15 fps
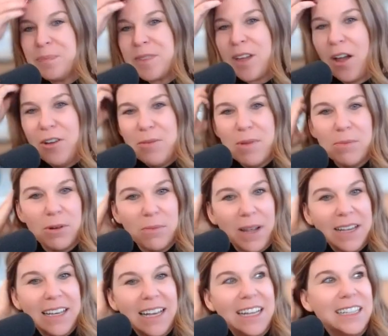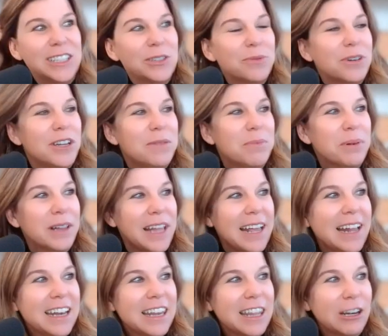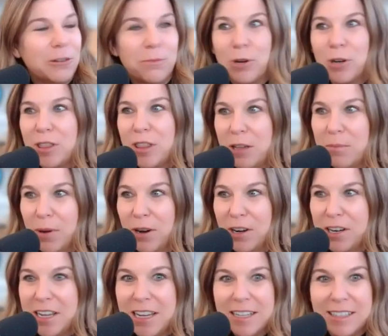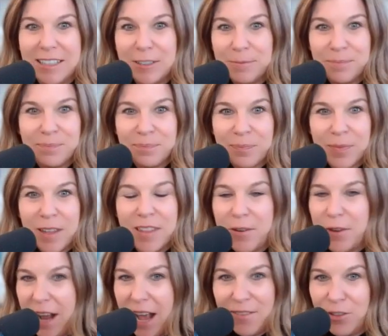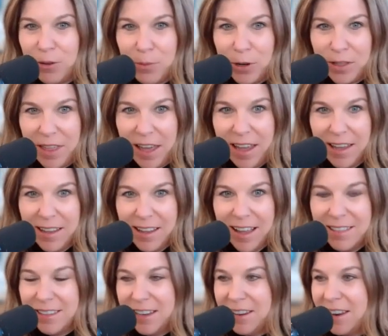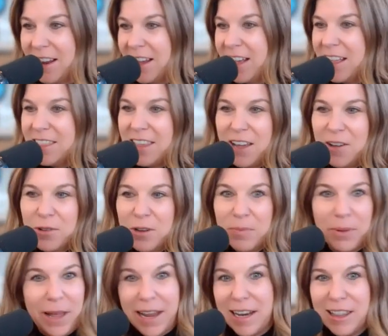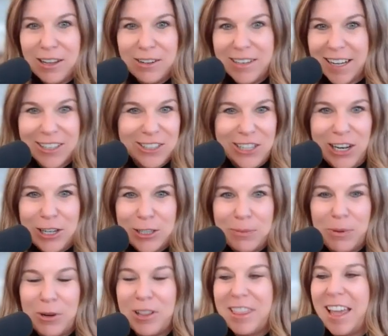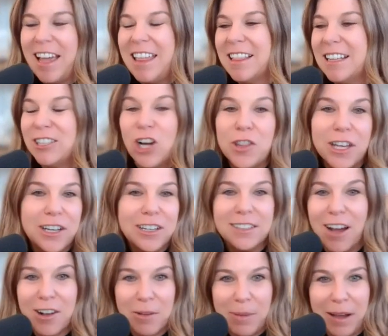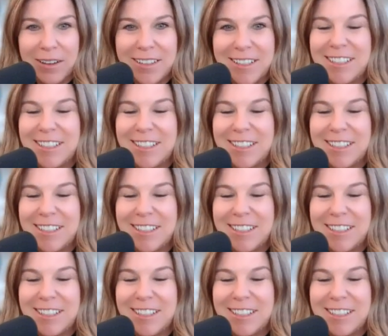I remember my kids would plan their birthday parties. They would have their birthday and then they would plan their next year's birthday, and that's all they could talk about.